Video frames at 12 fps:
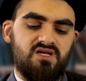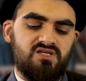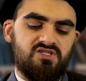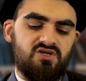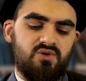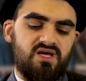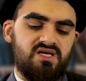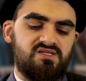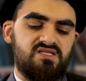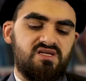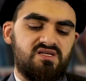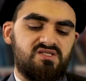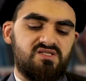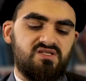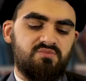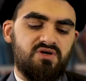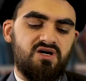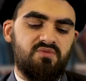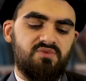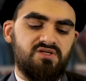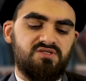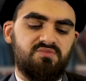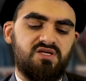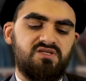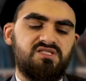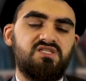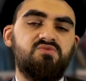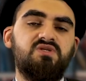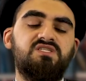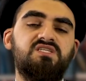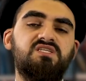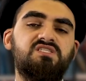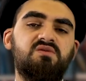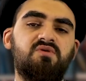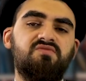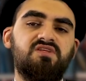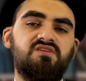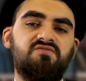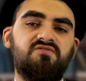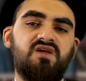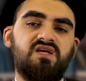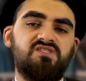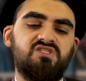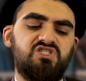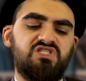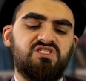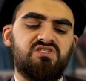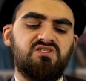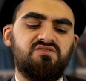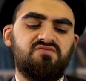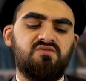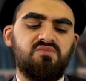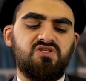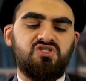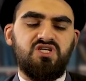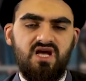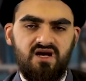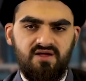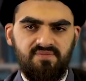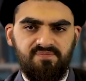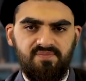So is this the purpose? Because as we see in some of the different exegesis from the Shia